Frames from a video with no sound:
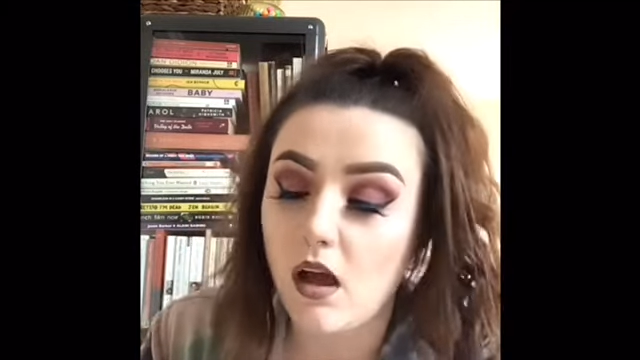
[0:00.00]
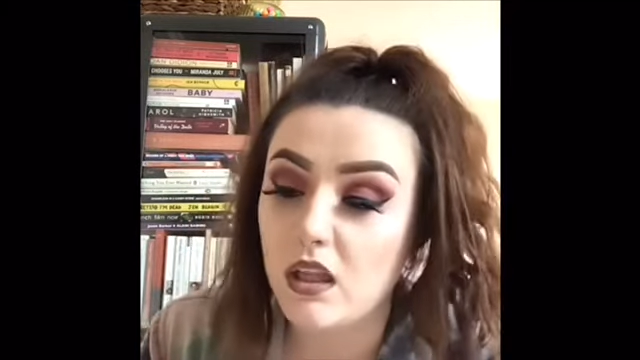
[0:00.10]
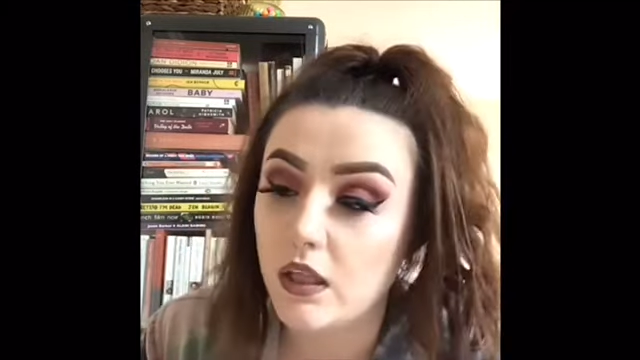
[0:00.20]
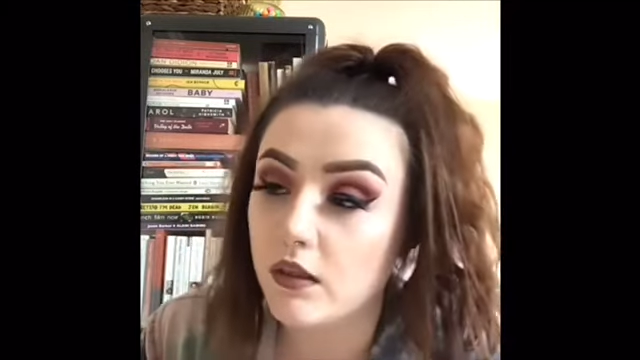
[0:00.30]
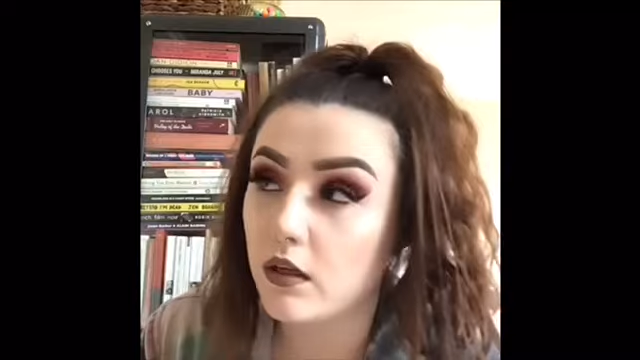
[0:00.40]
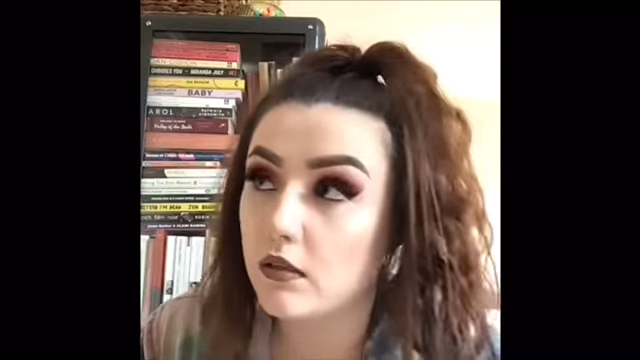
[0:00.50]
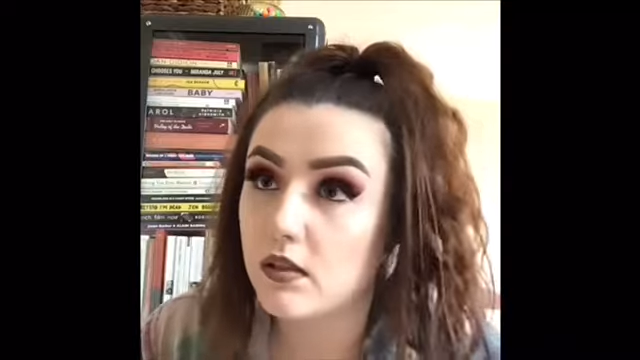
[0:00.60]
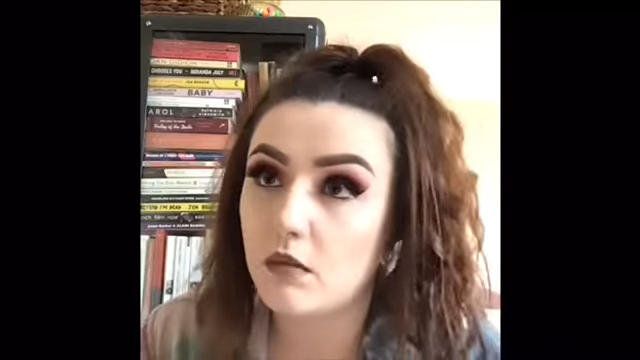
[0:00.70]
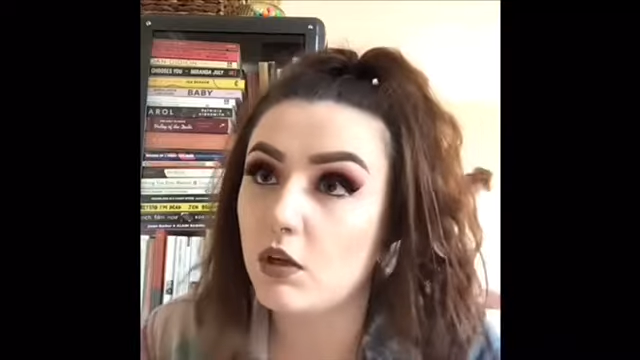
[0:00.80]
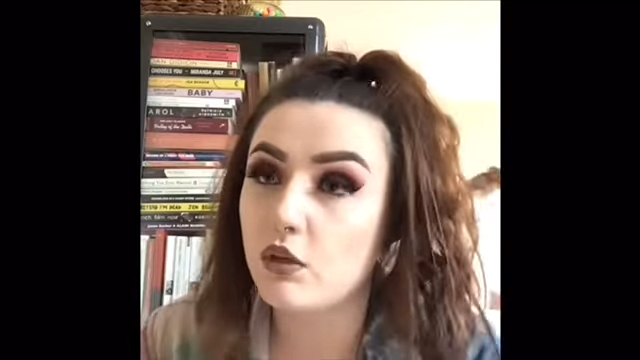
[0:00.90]
and then the
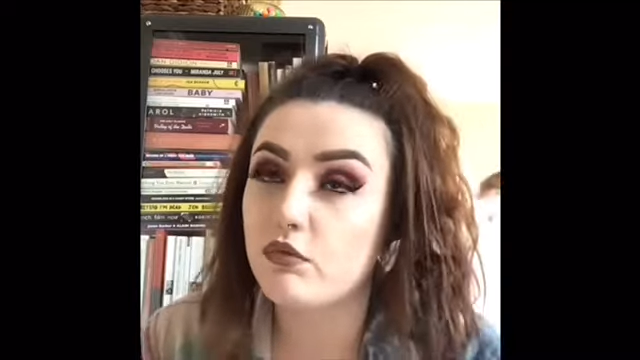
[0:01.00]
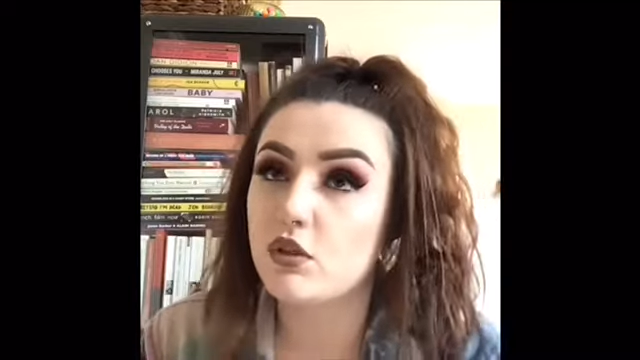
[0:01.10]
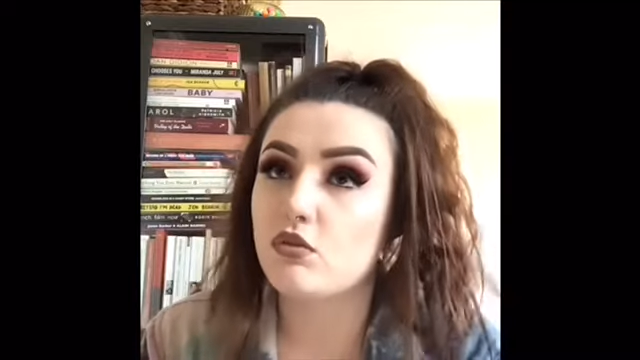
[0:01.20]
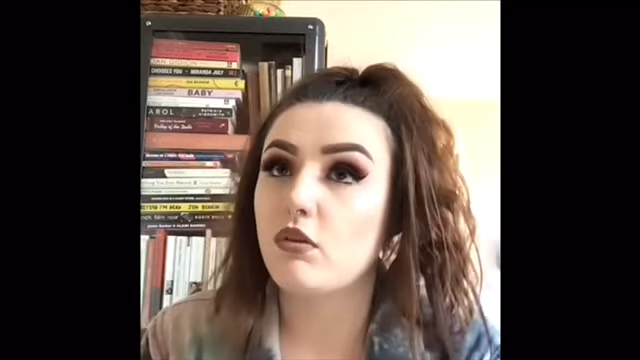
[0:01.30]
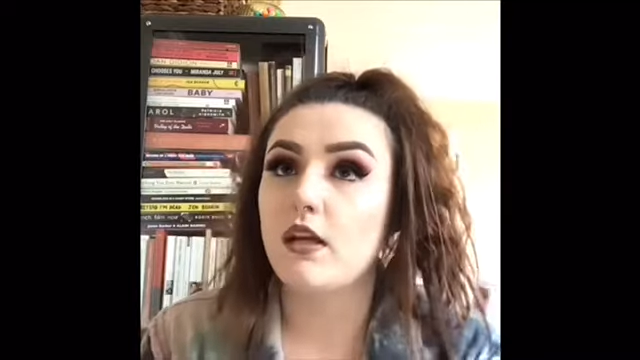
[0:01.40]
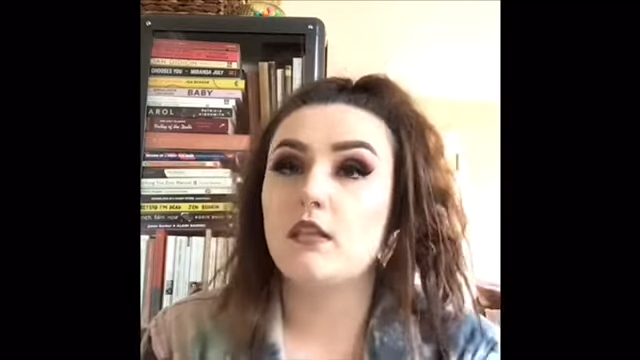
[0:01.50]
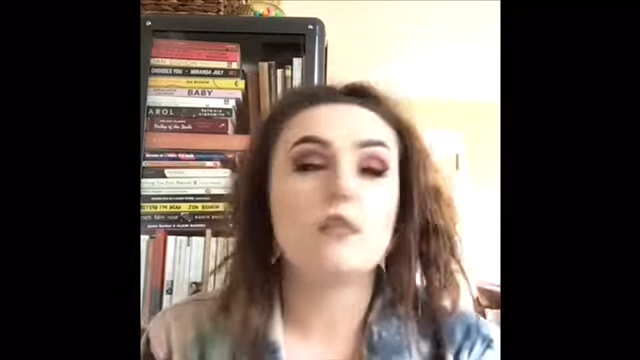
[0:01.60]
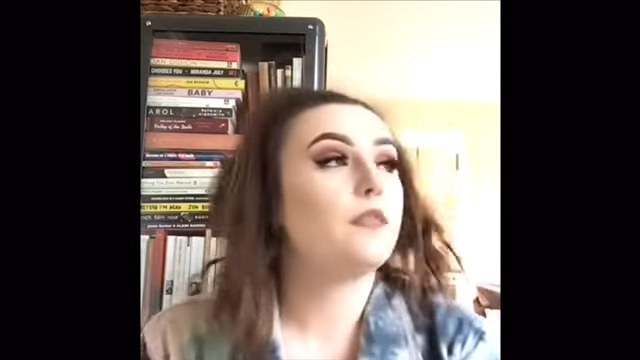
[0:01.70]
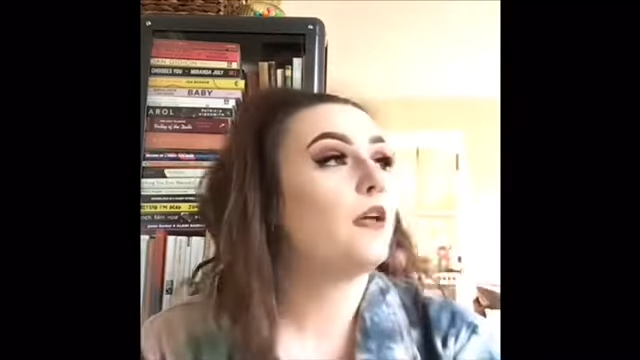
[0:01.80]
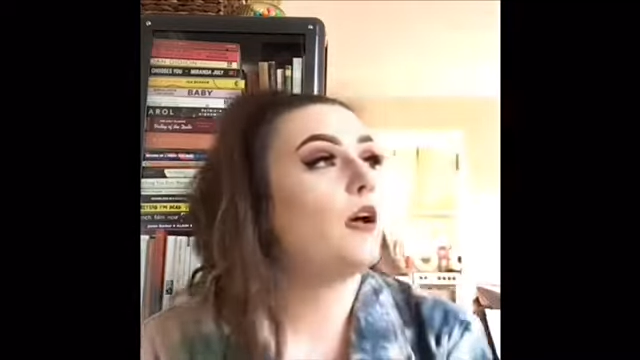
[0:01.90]
same kind of restraint
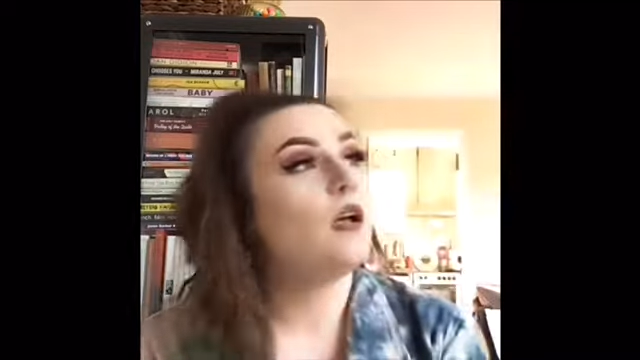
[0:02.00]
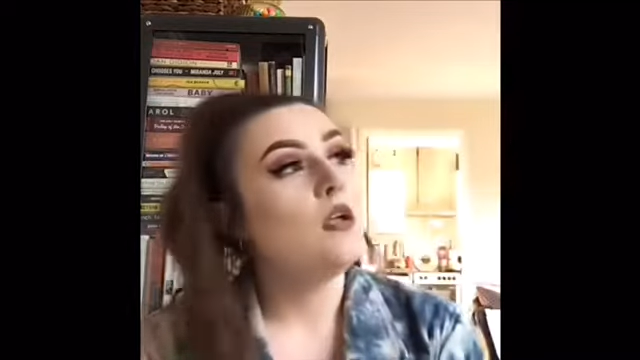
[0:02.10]
that